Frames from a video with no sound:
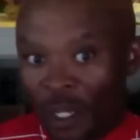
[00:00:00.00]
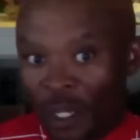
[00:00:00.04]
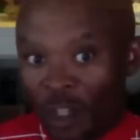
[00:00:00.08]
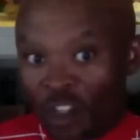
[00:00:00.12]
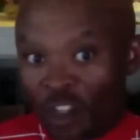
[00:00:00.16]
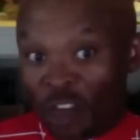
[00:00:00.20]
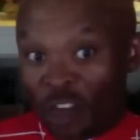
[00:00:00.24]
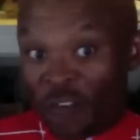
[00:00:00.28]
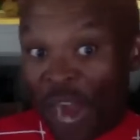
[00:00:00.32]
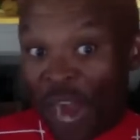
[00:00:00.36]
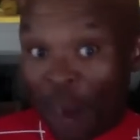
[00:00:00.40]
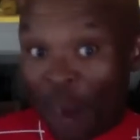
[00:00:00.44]

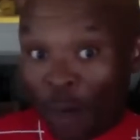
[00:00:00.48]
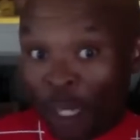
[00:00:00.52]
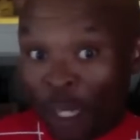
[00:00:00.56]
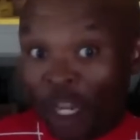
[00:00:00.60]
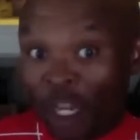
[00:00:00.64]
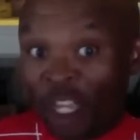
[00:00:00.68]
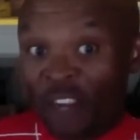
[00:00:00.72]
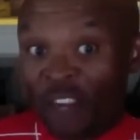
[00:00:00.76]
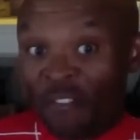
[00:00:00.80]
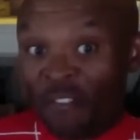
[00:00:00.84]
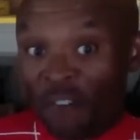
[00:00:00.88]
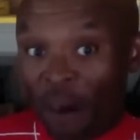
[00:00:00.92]
So, if I were
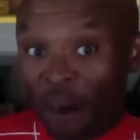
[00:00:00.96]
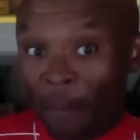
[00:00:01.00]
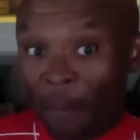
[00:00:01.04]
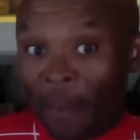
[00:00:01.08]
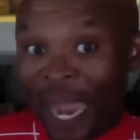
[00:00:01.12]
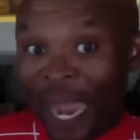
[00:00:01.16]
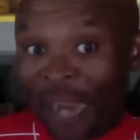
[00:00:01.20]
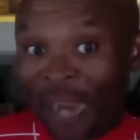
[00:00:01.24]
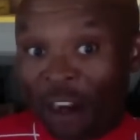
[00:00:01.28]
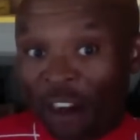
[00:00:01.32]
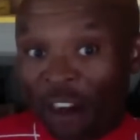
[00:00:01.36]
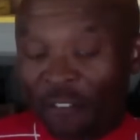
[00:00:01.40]
looking for a
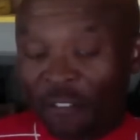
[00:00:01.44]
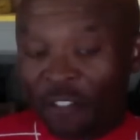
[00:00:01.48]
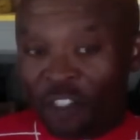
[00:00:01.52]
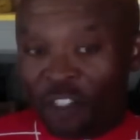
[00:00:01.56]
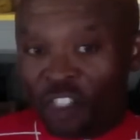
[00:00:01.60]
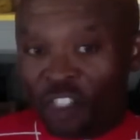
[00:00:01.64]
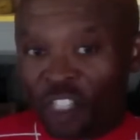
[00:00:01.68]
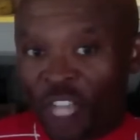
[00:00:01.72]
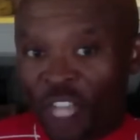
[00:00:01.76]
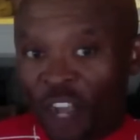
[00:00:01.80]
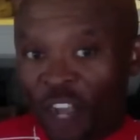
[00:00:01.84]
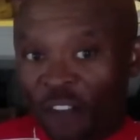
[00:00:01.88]
bike off the
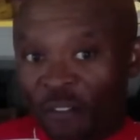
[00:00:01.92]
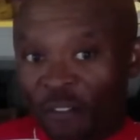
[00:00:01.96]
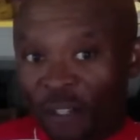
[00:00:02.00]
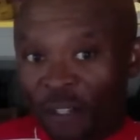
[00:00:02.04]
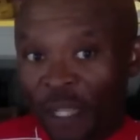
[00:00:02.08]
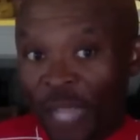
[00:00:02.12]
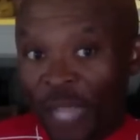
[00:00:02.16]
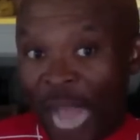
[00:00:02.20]
shelf,